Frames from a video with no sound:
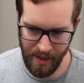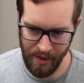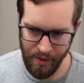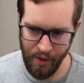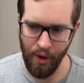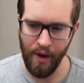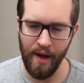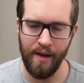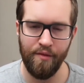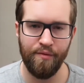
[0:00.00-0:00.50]

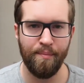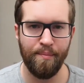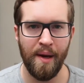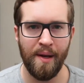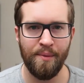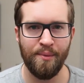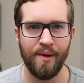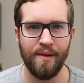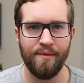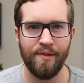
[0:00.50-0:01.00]
Now, I've
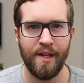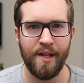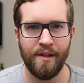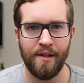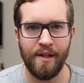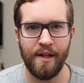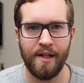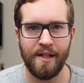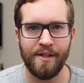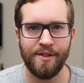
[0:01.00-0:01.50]
been one of the
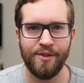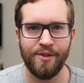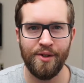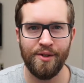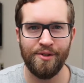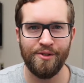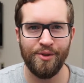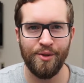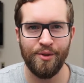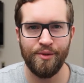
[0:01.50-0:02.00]
unlucky
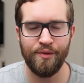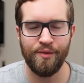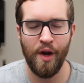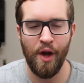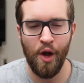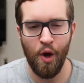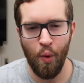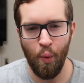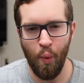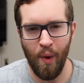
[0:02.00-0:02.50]
souls who've
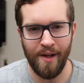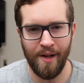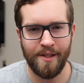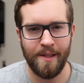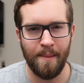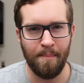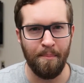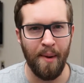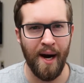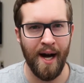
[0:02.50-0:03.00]
wanted
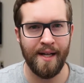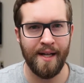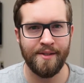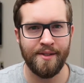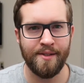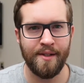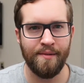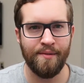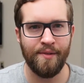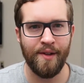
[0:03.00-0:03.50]
to buy
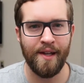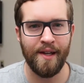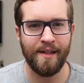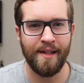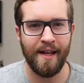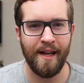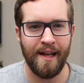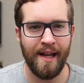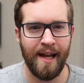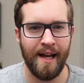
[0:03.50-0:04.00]
stuff like
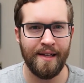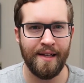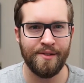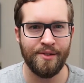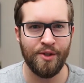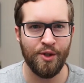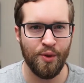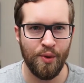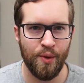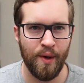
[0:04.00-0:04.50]
that,
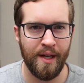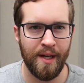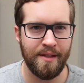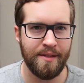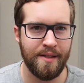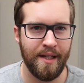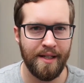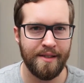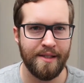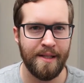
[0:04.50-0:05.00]
as
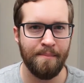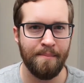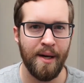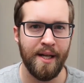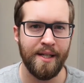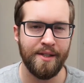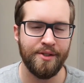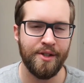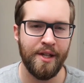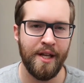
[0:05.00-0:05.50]
crazy as it
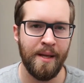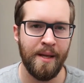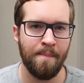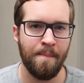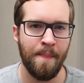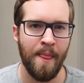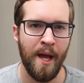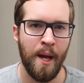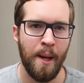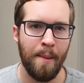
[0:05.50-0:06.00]
might seem,